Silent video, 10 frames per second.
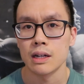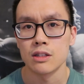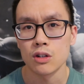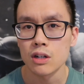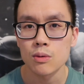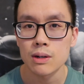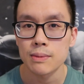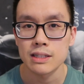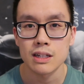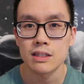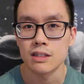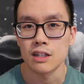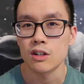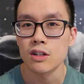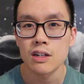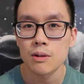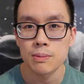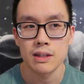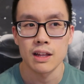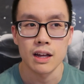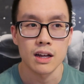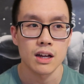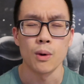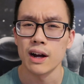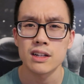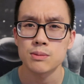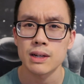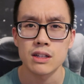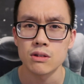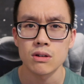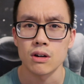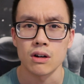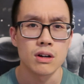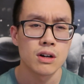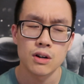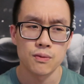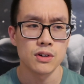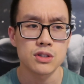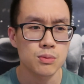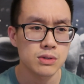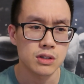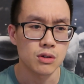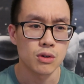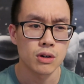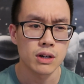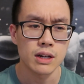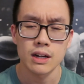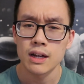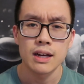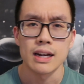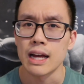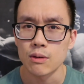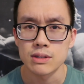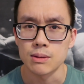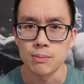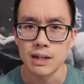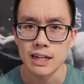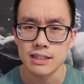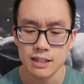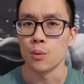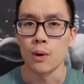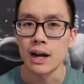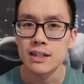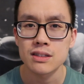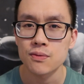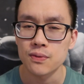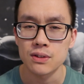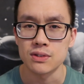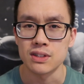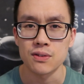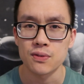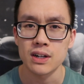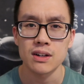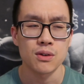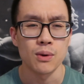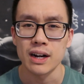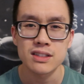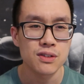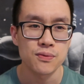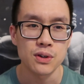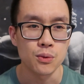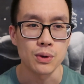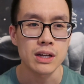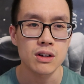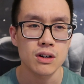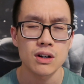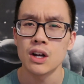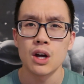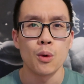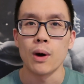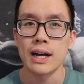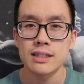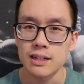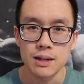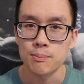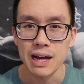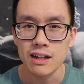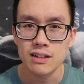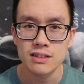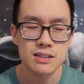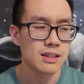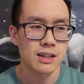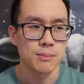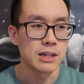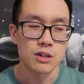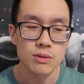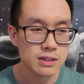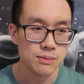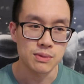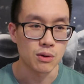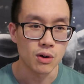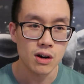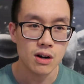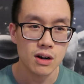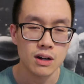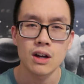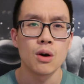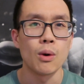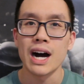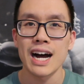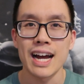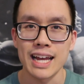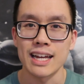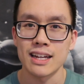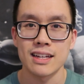And during one of my sessions, I couldn't help but think, why does my glute hurt? First it was the groin, now it's the butt. Why does it feel different? Why does it feel weaker? Why isn't it balanced? Am I doing something wrong? Why?